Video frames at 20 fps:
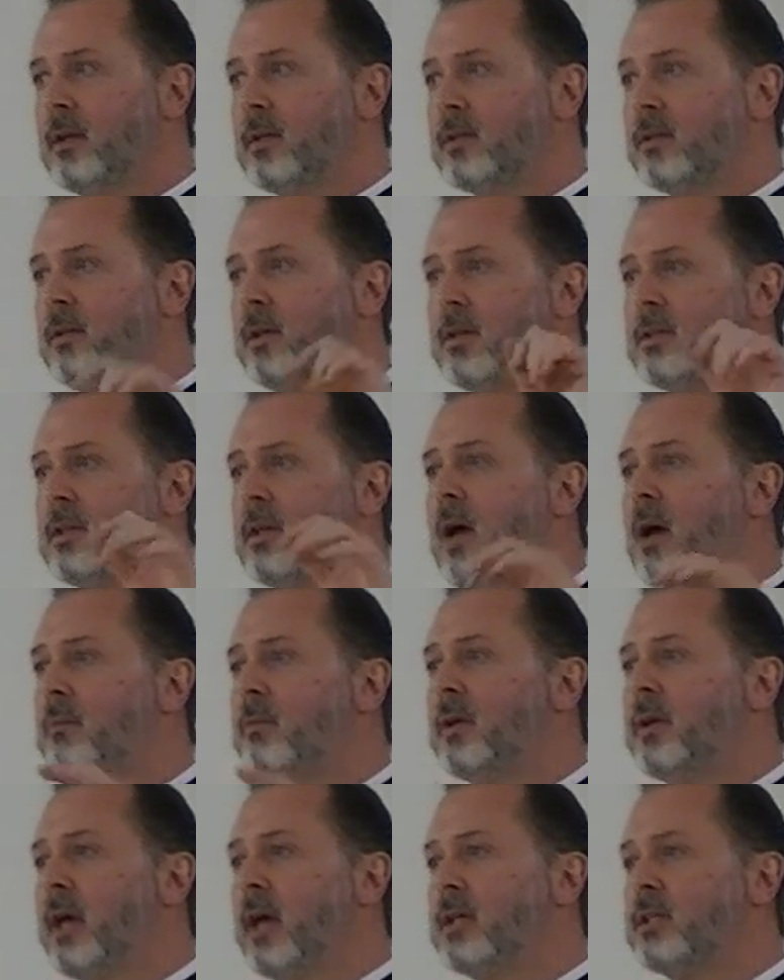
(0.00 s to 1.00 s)
So there's an
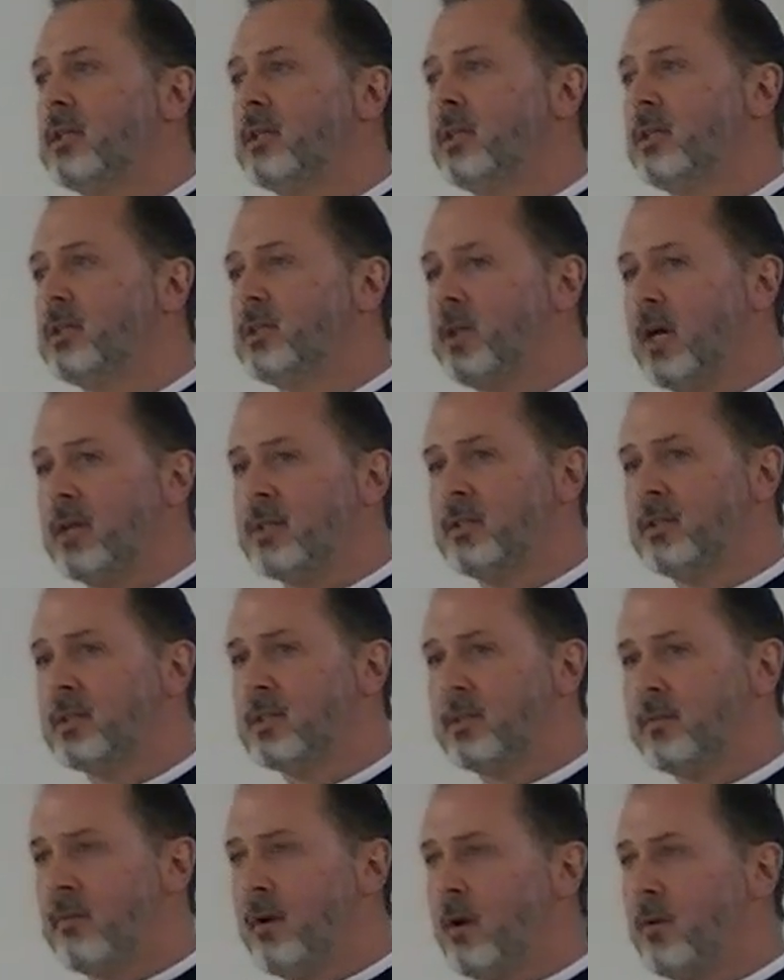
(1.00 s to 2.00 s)
obligation and
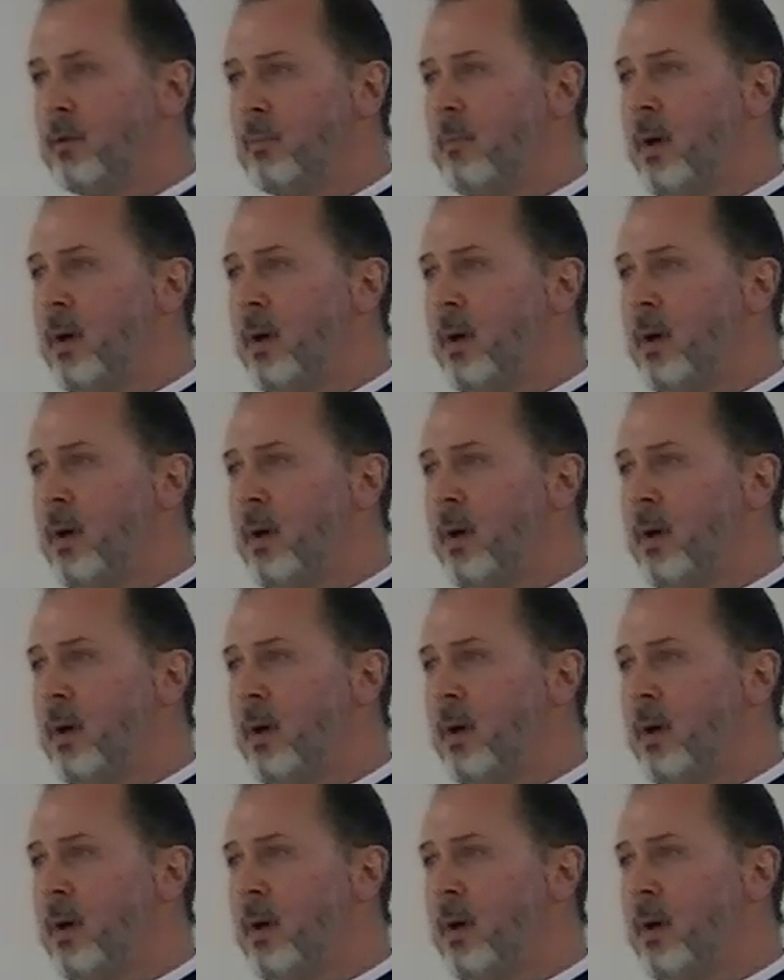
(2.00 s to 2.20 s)
justice of all the